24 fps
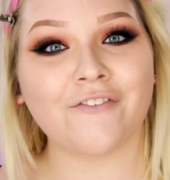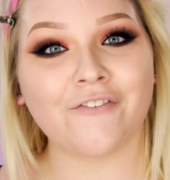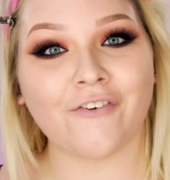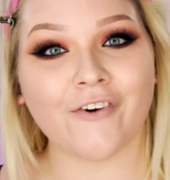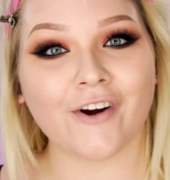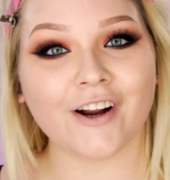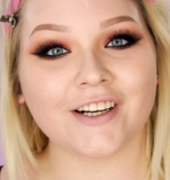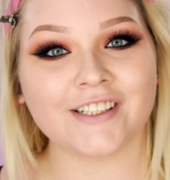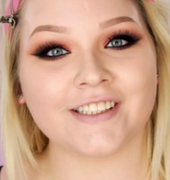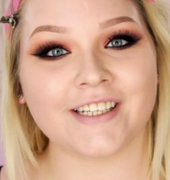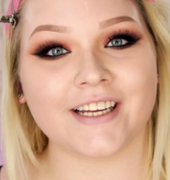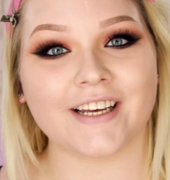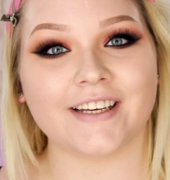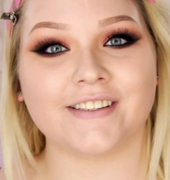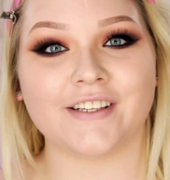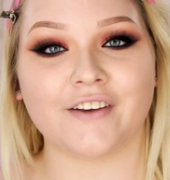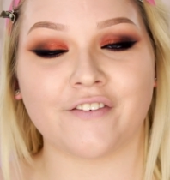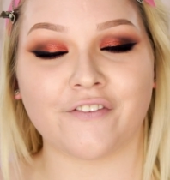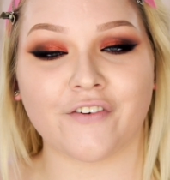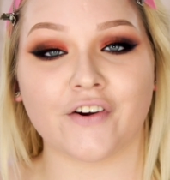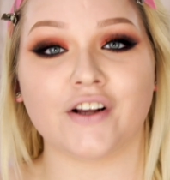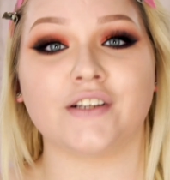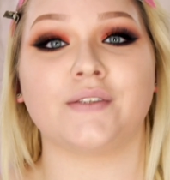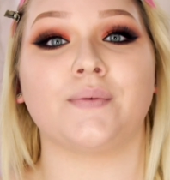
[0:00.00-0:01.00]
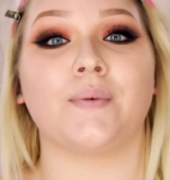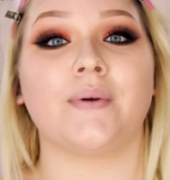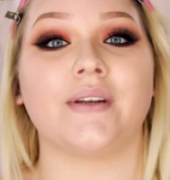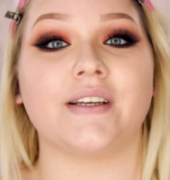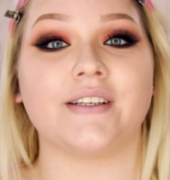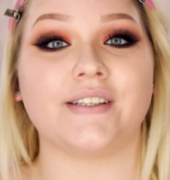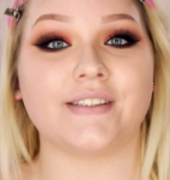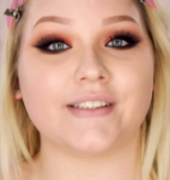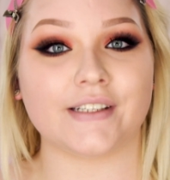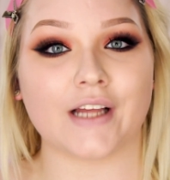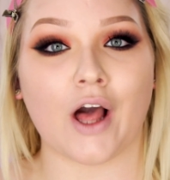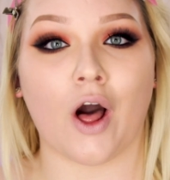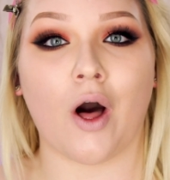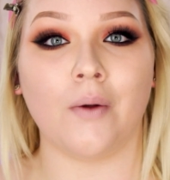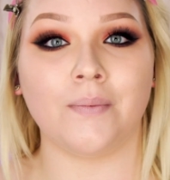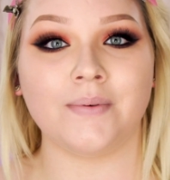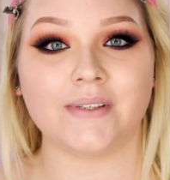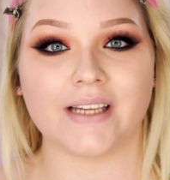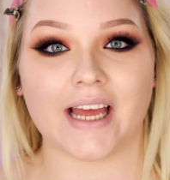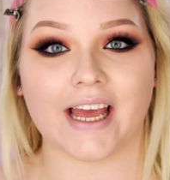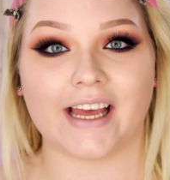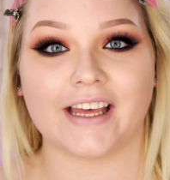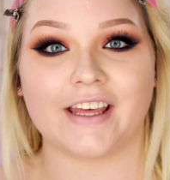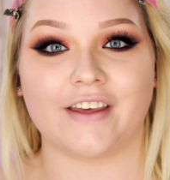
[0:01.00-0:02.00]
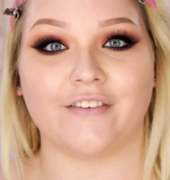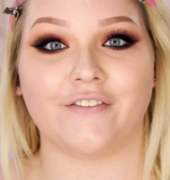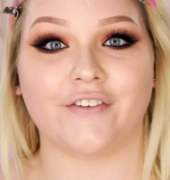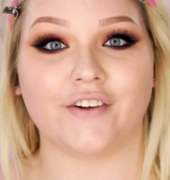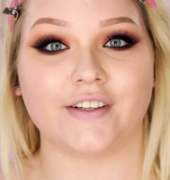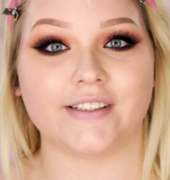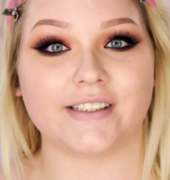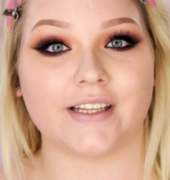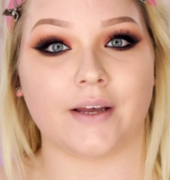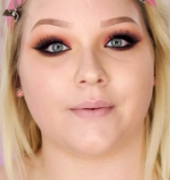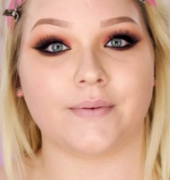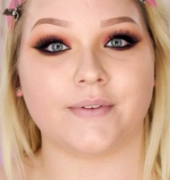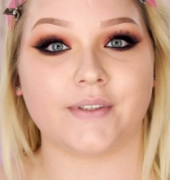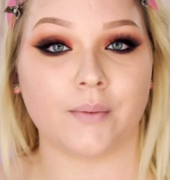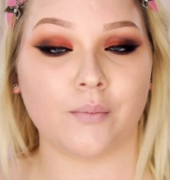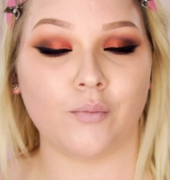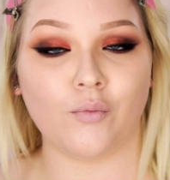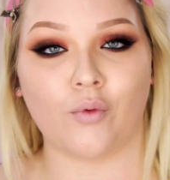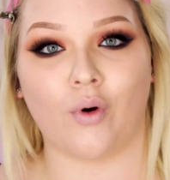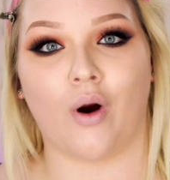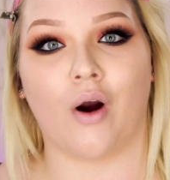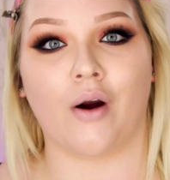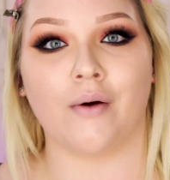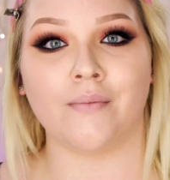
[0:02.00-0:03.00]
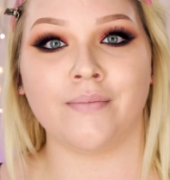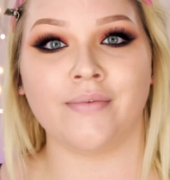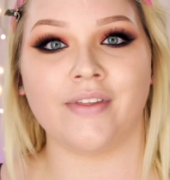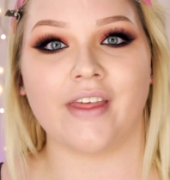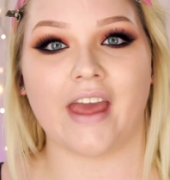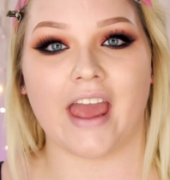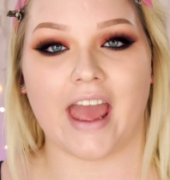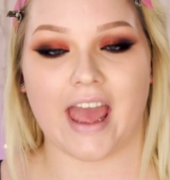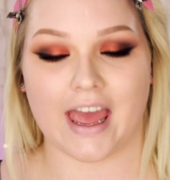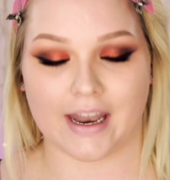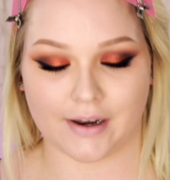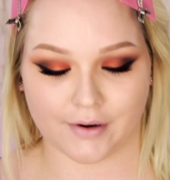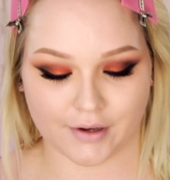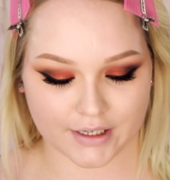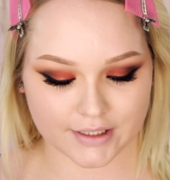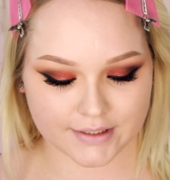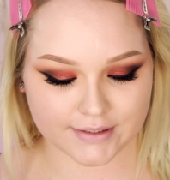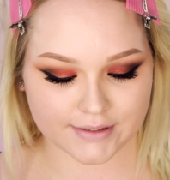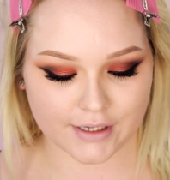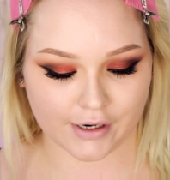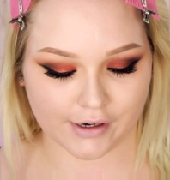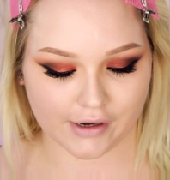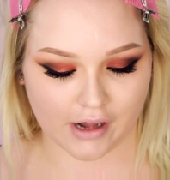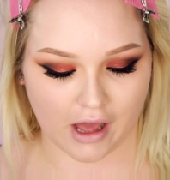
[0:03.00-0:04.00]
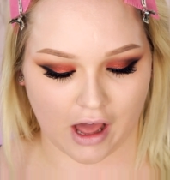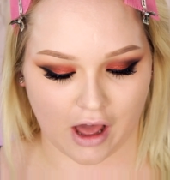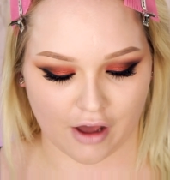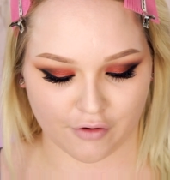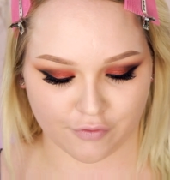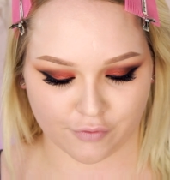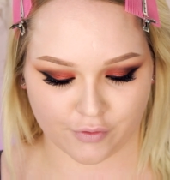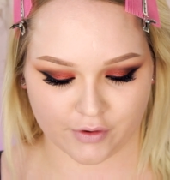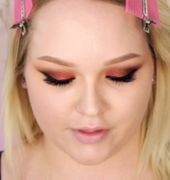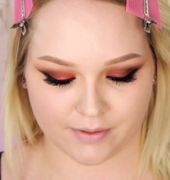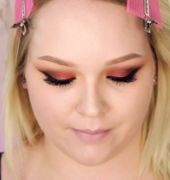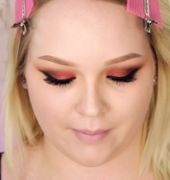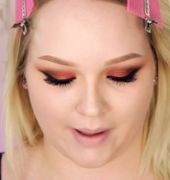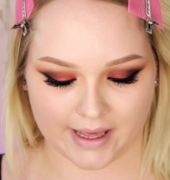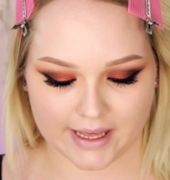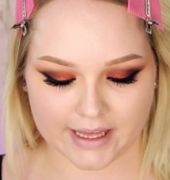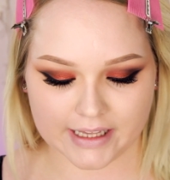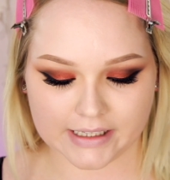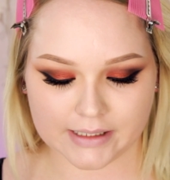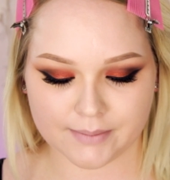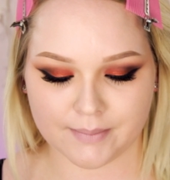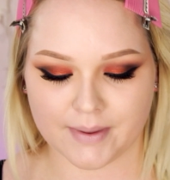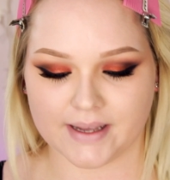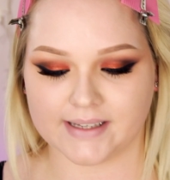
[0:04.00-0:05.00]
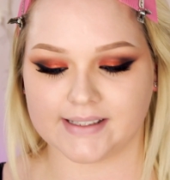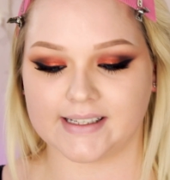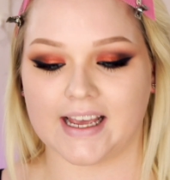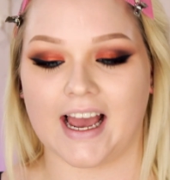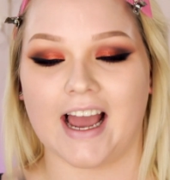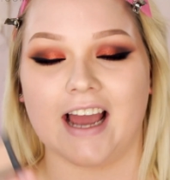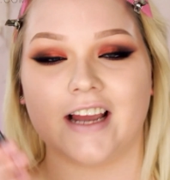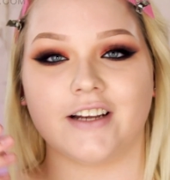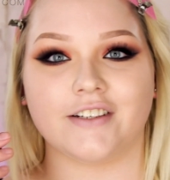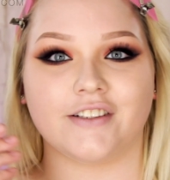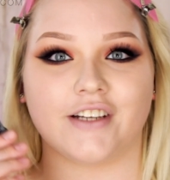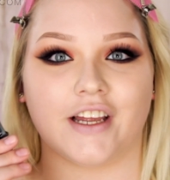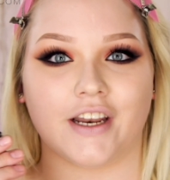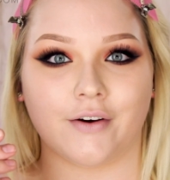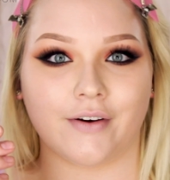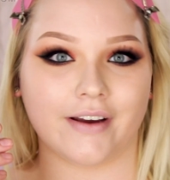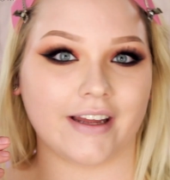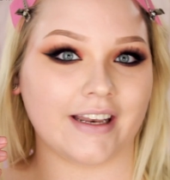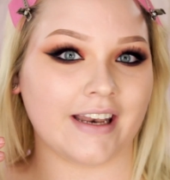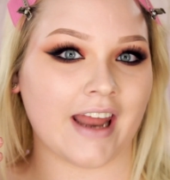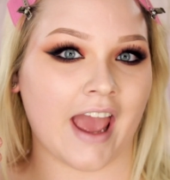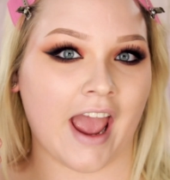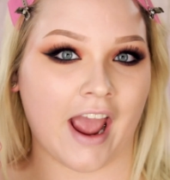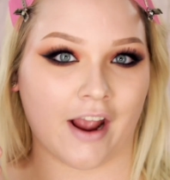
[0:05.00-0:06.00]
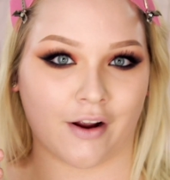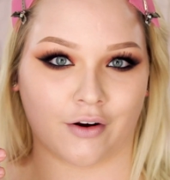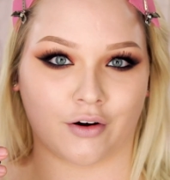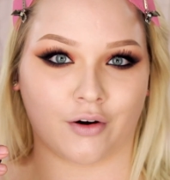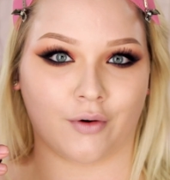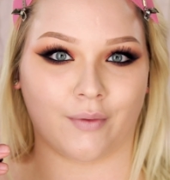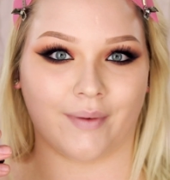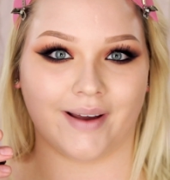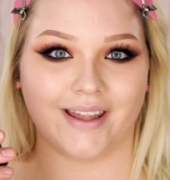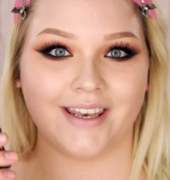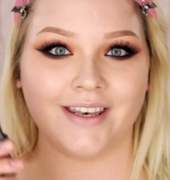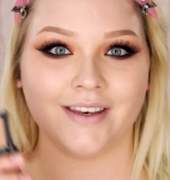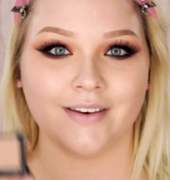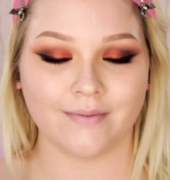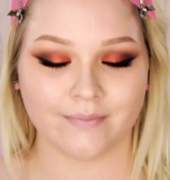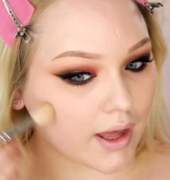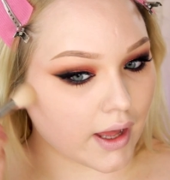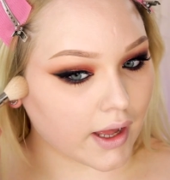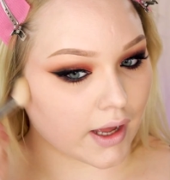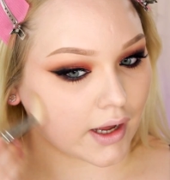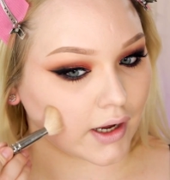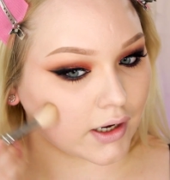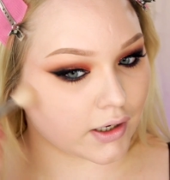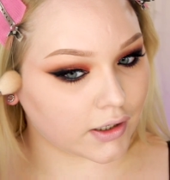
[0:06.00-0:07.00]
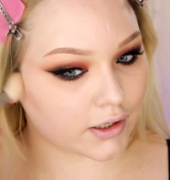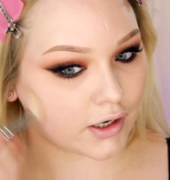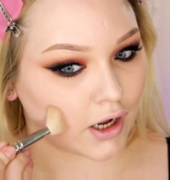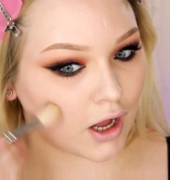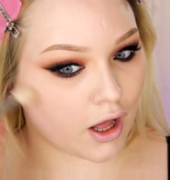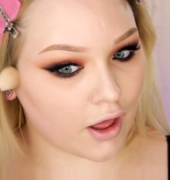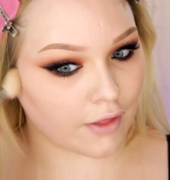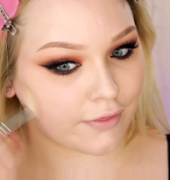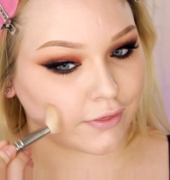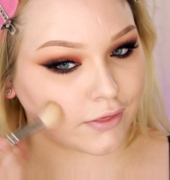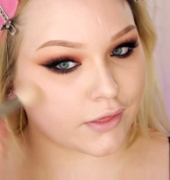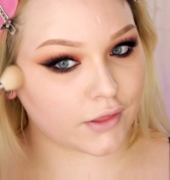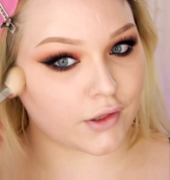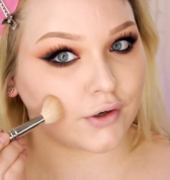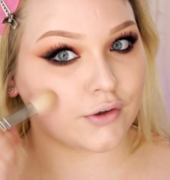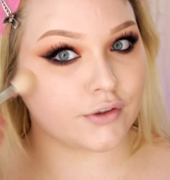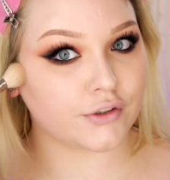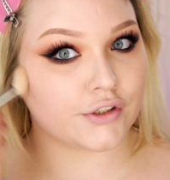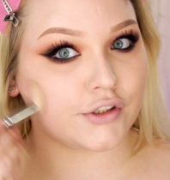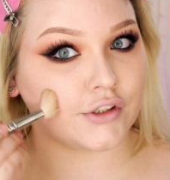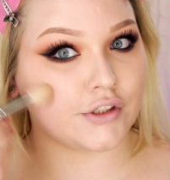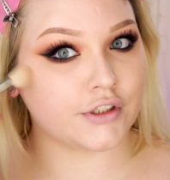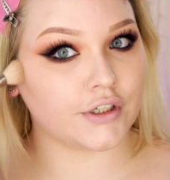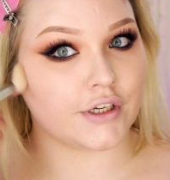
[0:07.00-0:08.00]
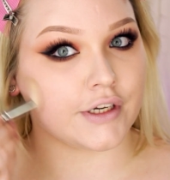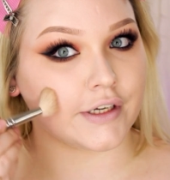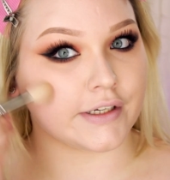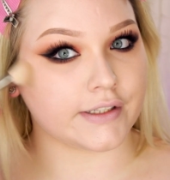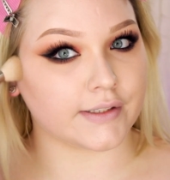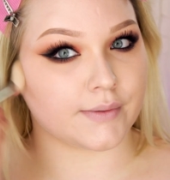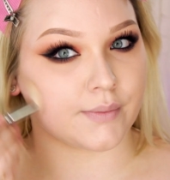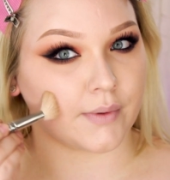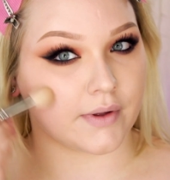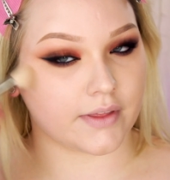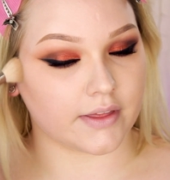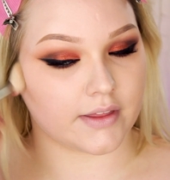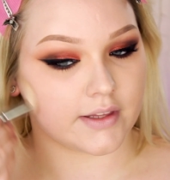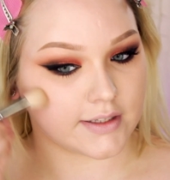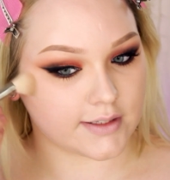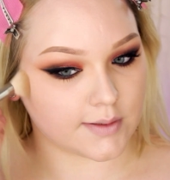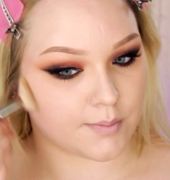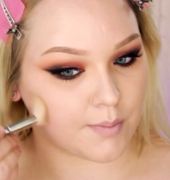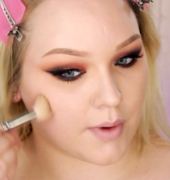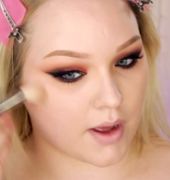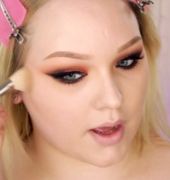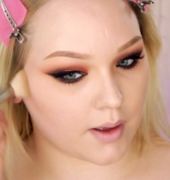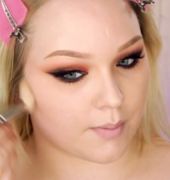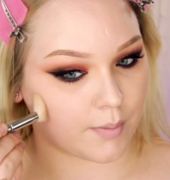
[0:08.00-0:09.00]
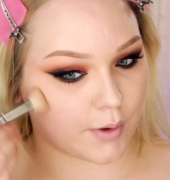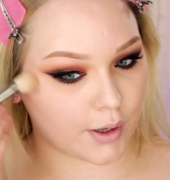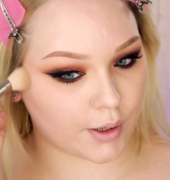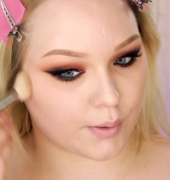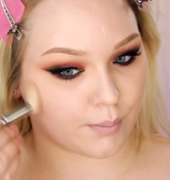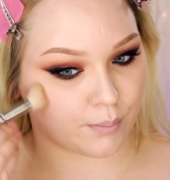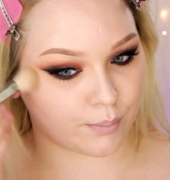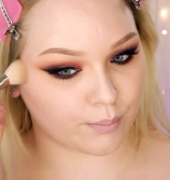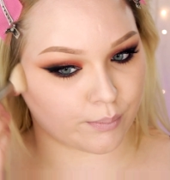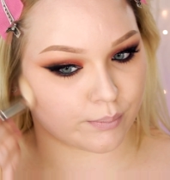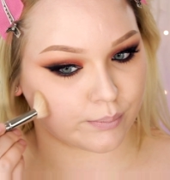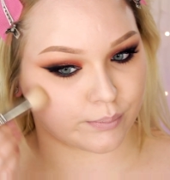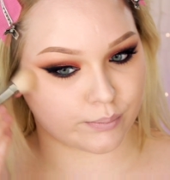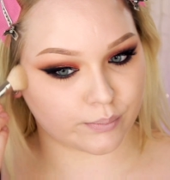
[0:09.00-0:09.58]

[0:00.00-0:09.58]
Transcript: so for cheeks, you first want to sculpt and give yourself some warmth. And I'm going to start off with my Illamasqua eyeshadow in Heroin. And cut those cheeks with this baby.